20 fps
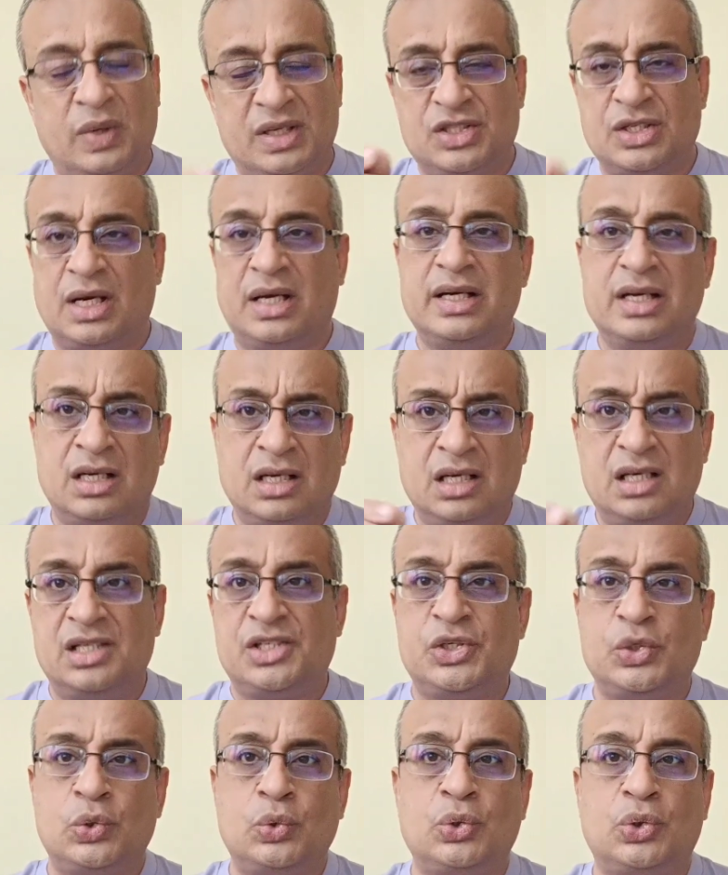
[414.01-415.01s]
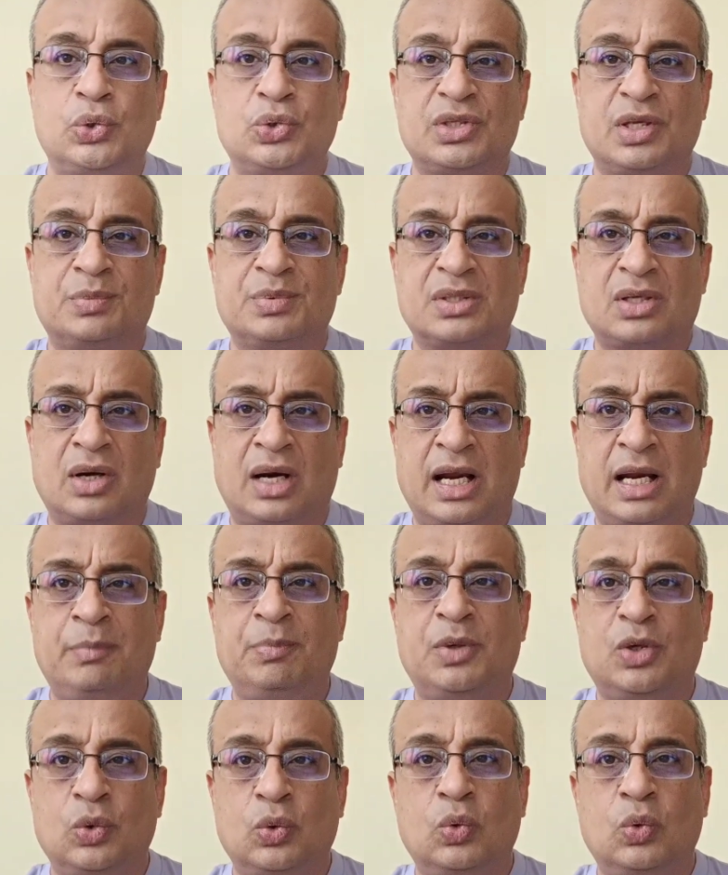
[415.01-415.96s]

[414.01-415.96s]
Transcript: which I urge you to subscribe